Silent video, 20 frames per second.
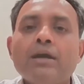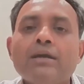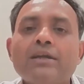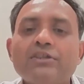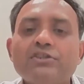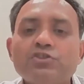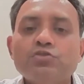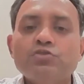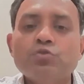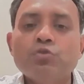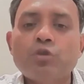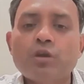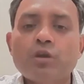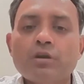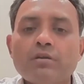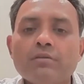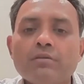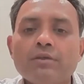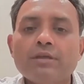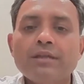markets do
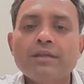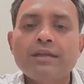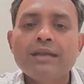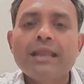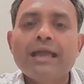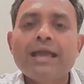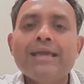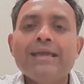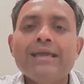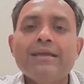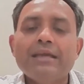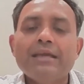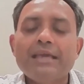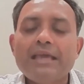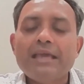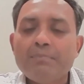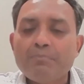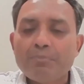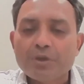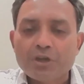not
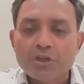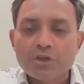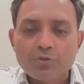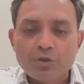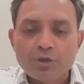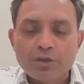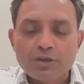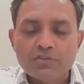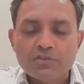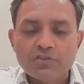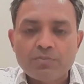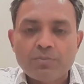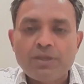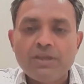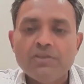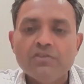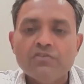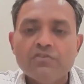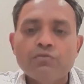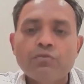like a particular
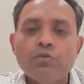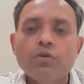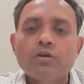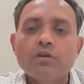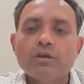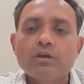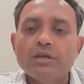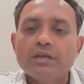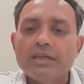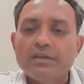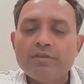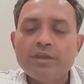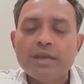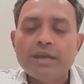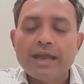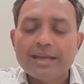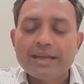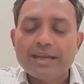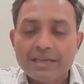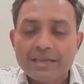space for a
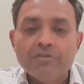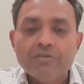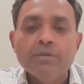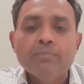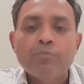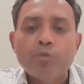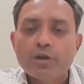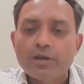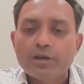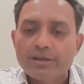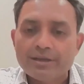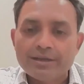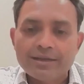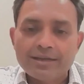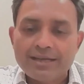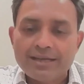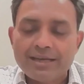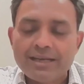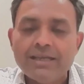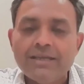given point
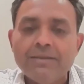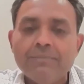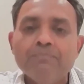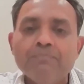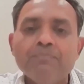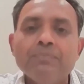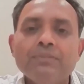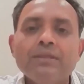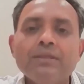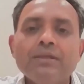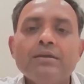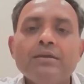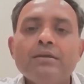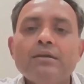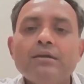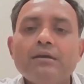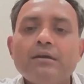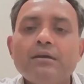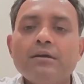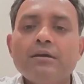in time.
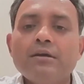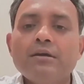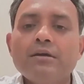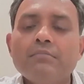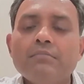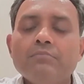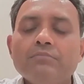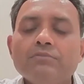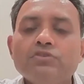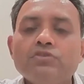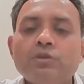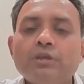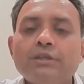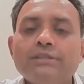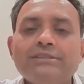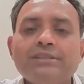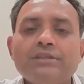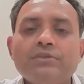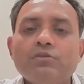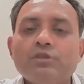So
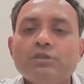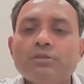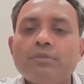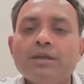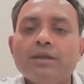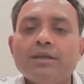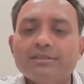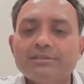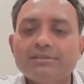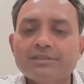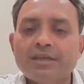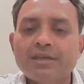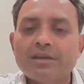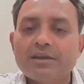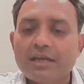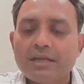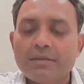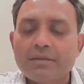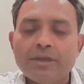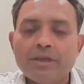let's say the markets
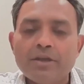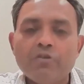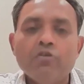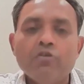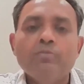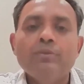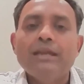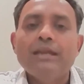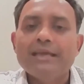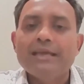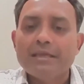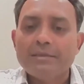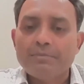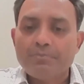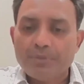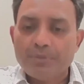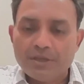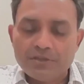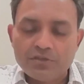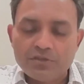currently might not be
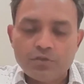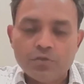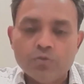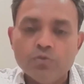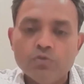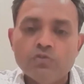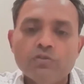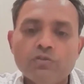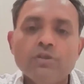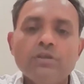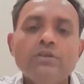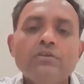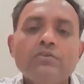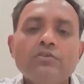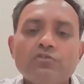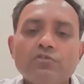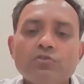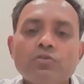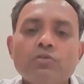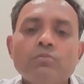liking PSUs.
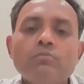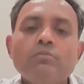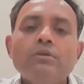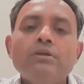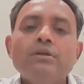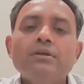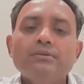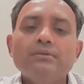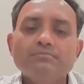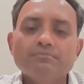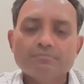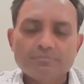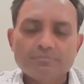So